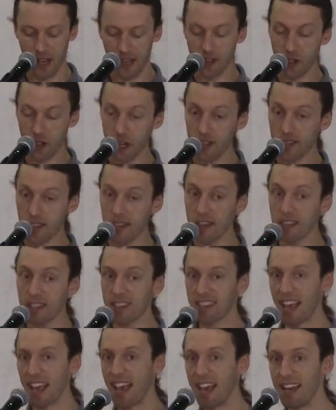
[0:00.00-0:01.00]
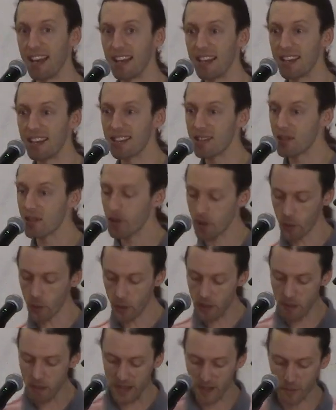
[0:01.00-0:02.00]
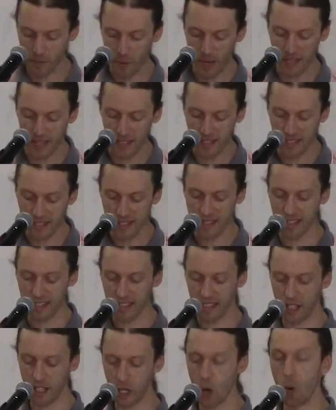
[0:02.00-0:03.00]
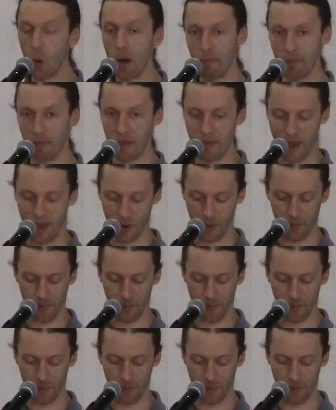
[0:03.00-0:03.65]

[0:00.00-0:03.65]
Jesus and his three best friends go up the mountain.